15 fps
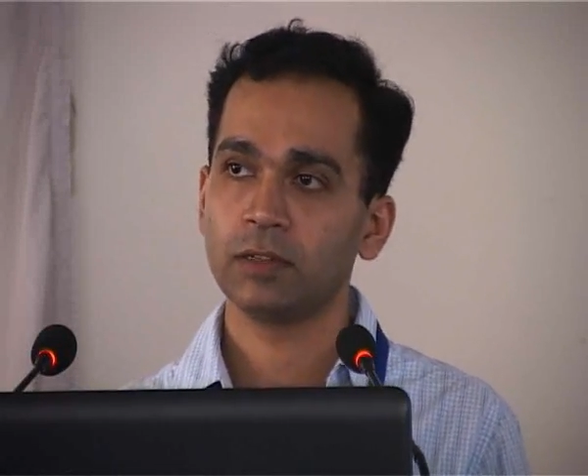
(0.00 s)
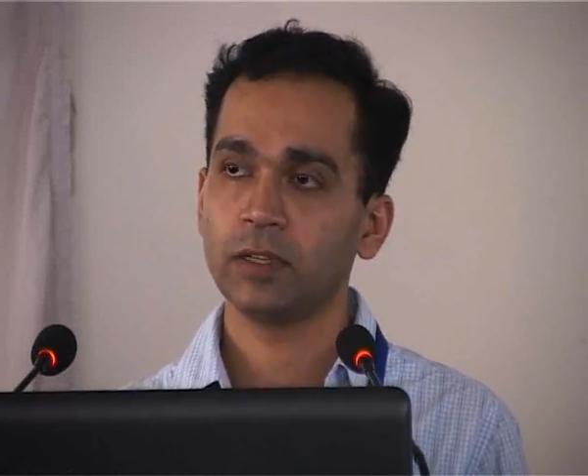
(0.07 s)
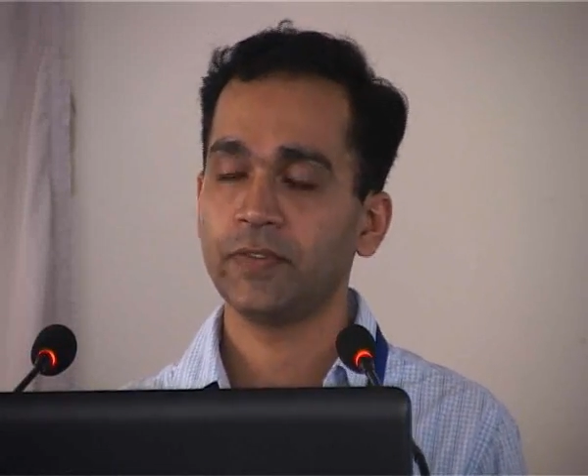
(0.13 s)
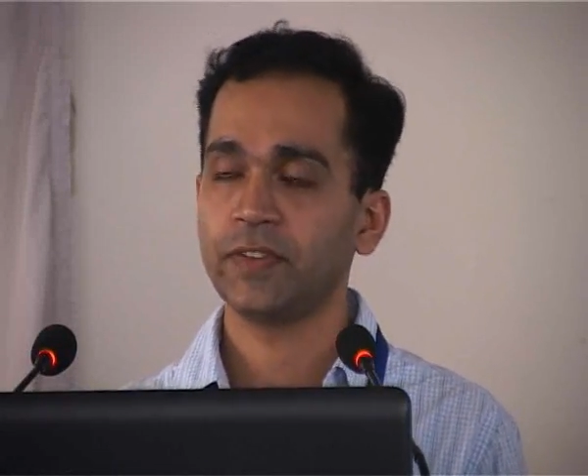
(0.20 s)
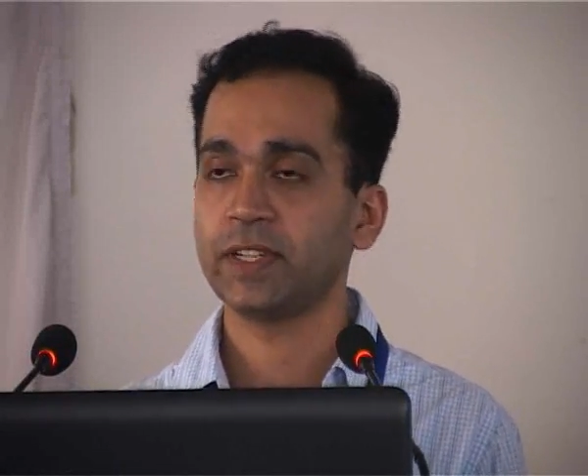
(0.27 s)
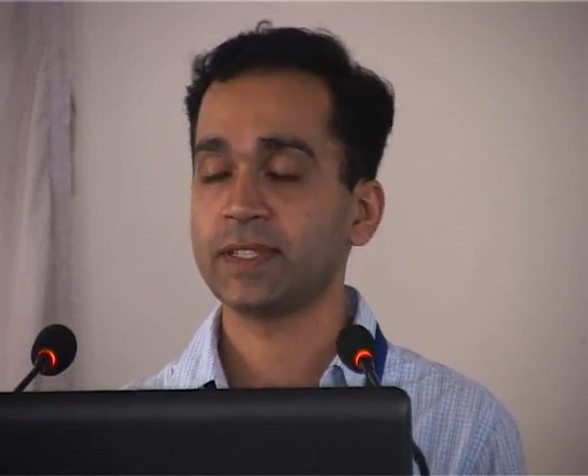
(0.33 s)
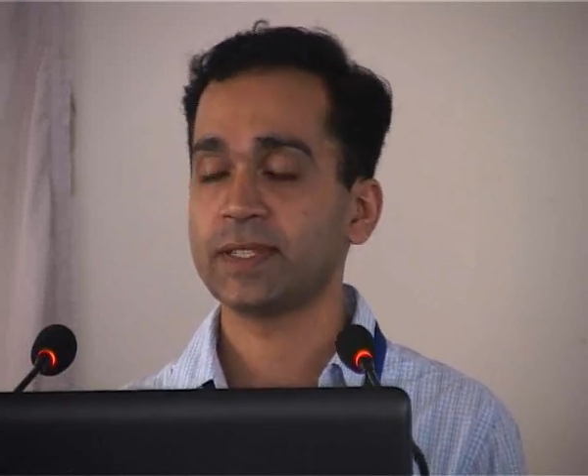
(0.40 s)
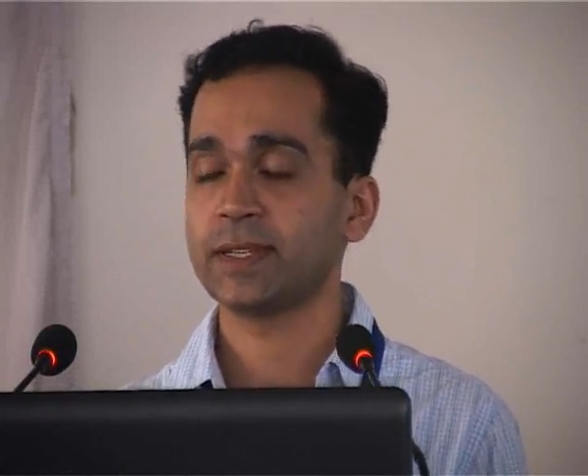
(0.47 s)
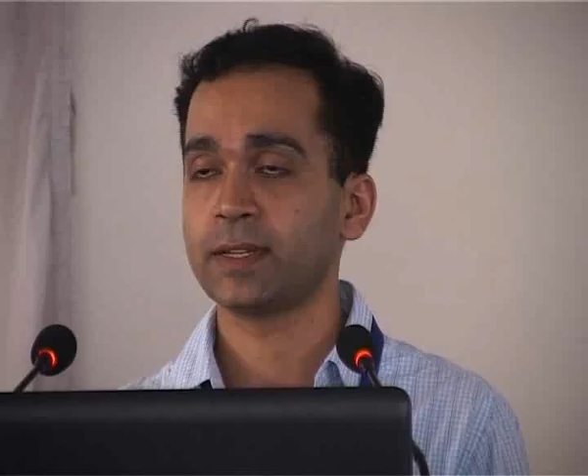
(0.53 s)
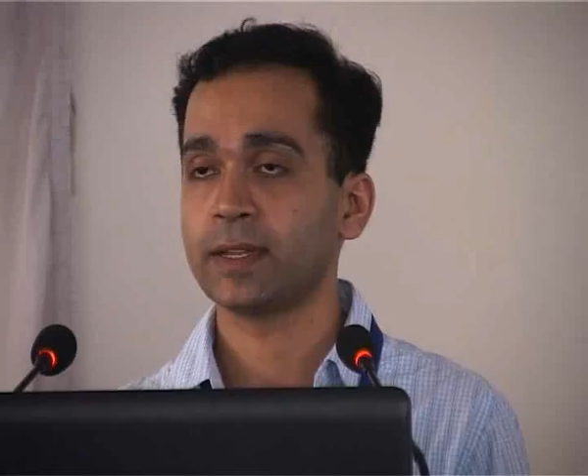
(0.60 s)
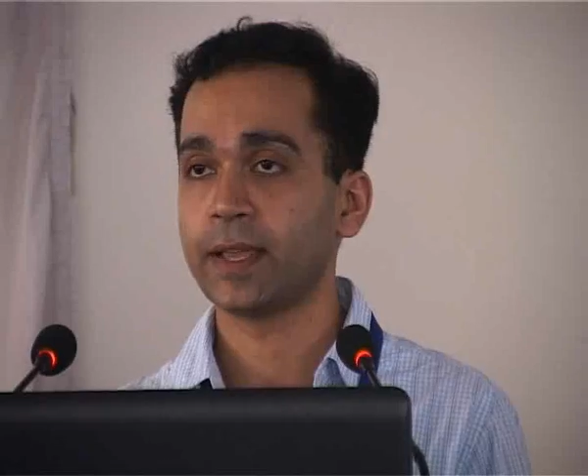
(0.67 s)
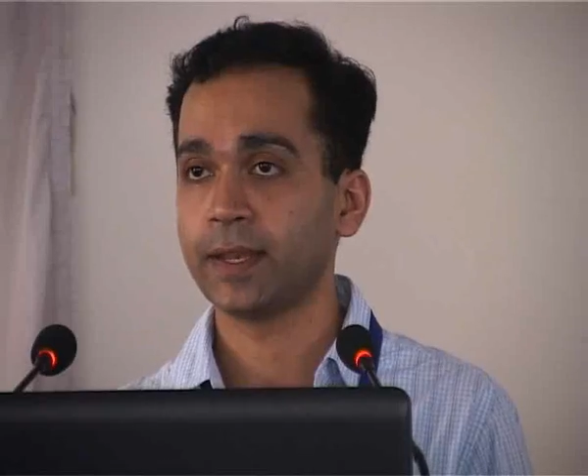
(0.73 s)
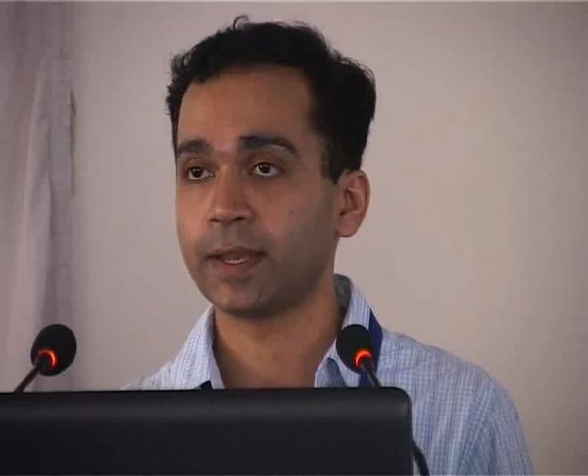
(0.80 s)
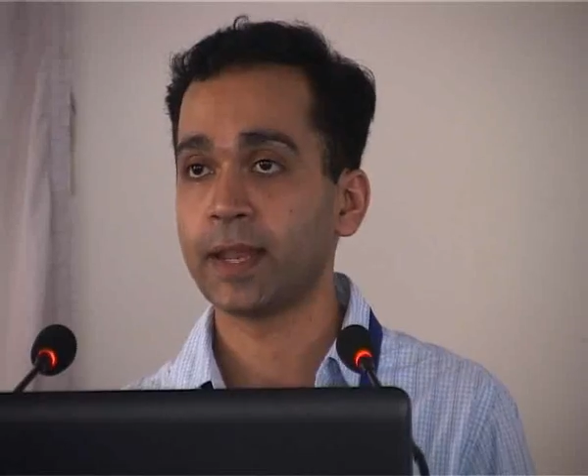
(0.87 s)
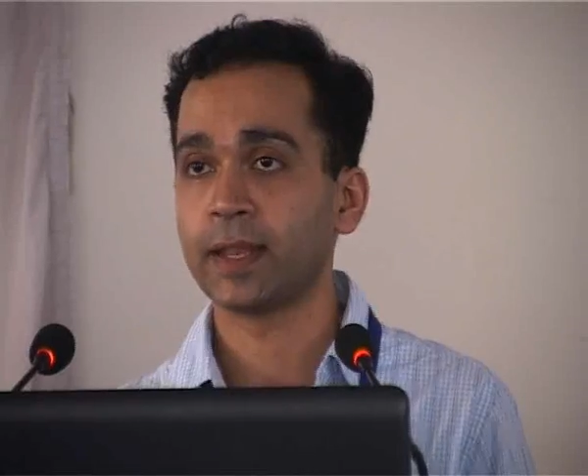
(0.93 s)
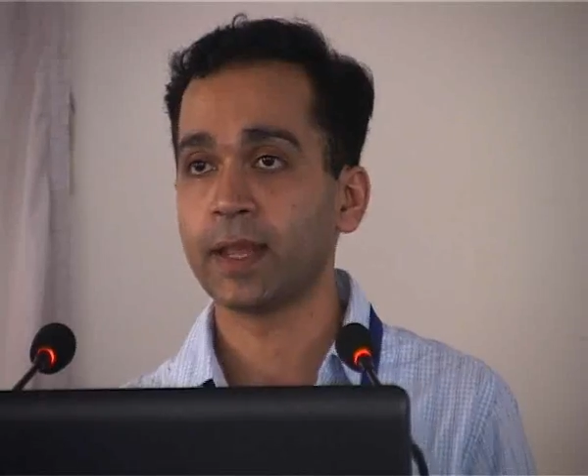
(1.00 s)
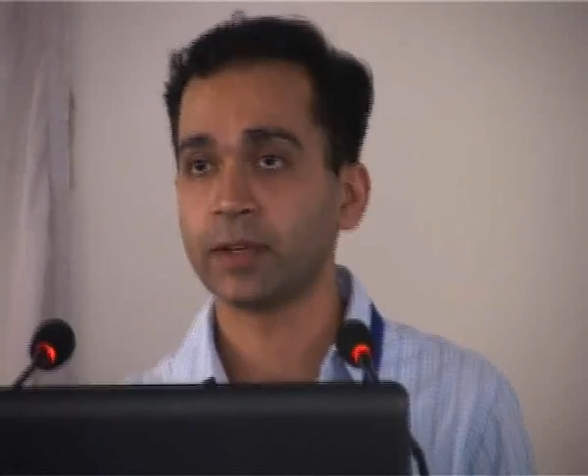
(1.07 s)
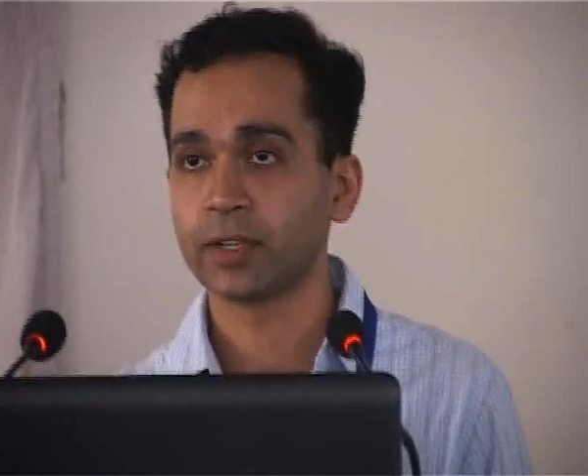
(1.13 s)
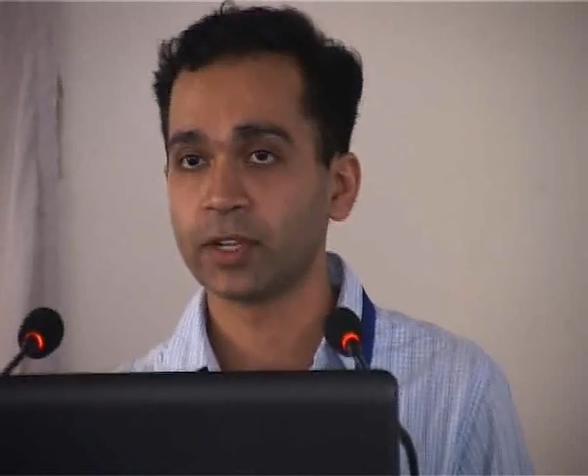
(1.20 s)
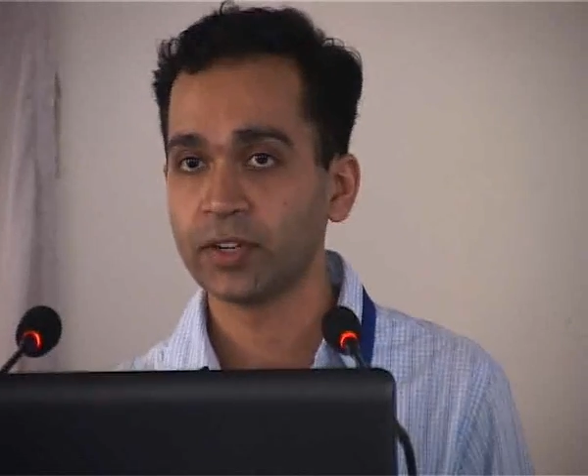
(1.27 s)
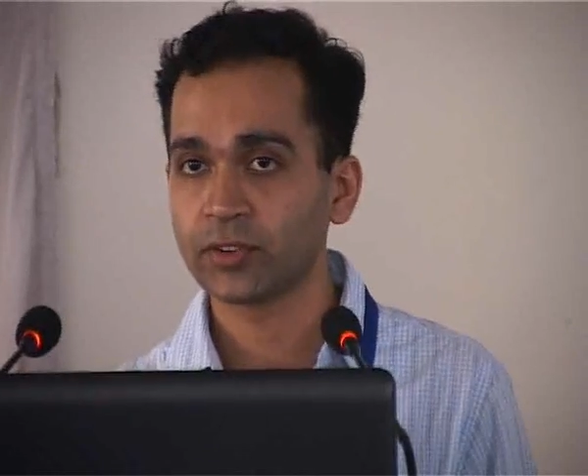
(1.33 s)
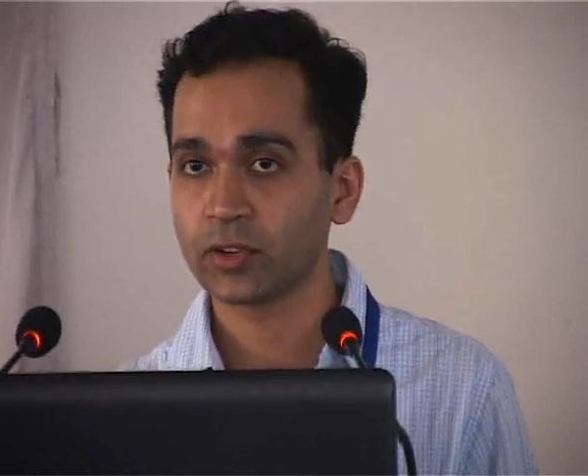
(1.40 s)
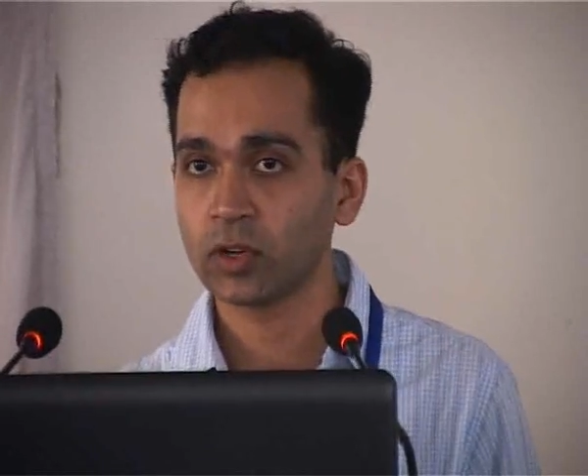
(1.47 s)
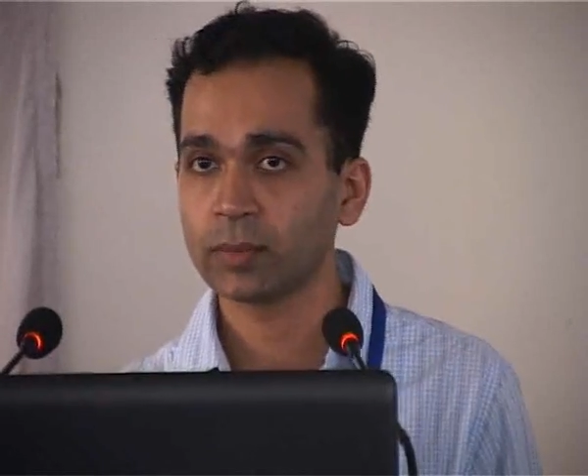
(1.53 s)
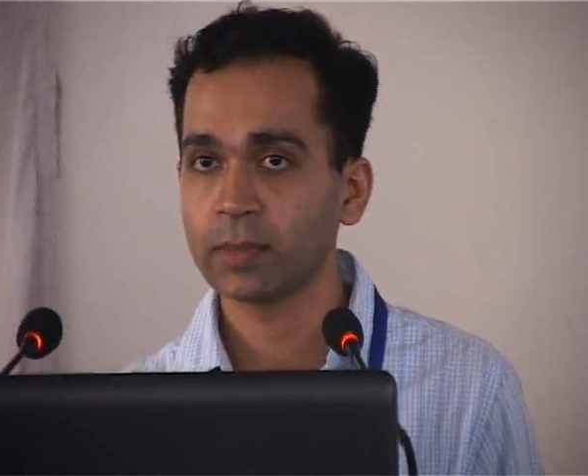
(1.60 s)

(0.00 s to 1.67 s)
If it is in an uncontrolled